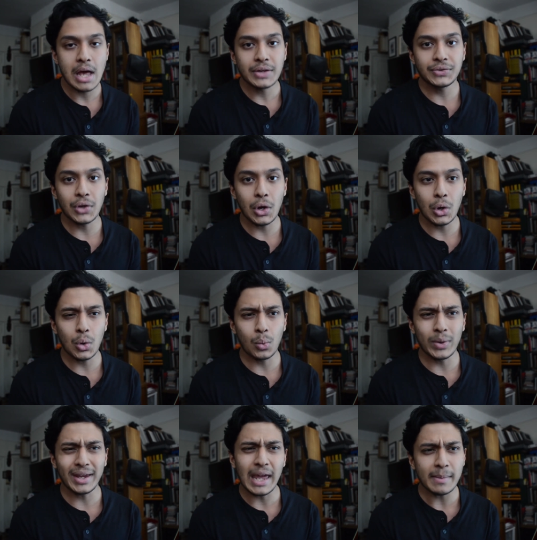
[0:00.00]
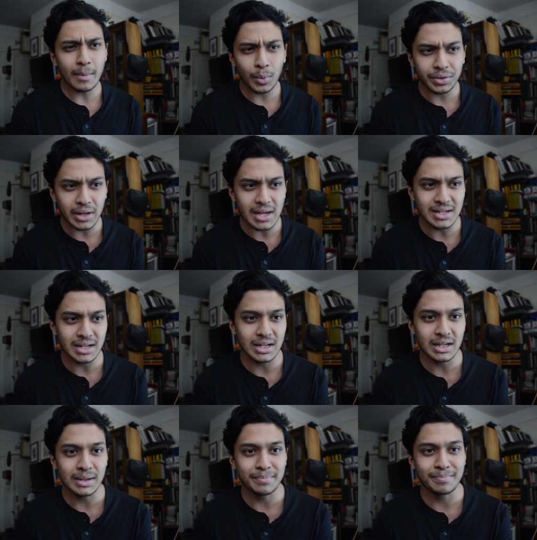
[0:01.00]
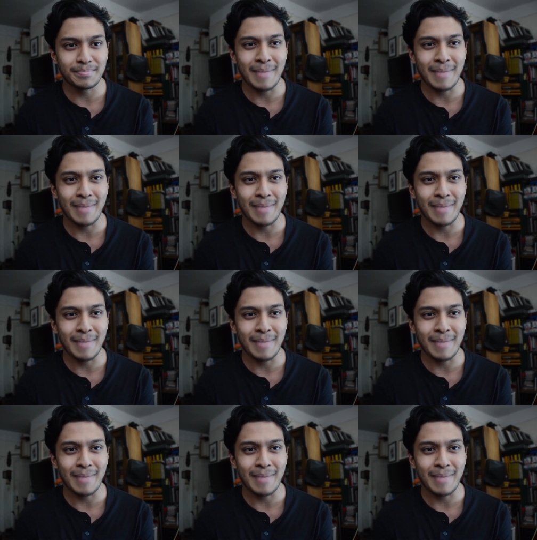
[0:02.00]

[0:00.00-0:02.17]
So we came up with the idea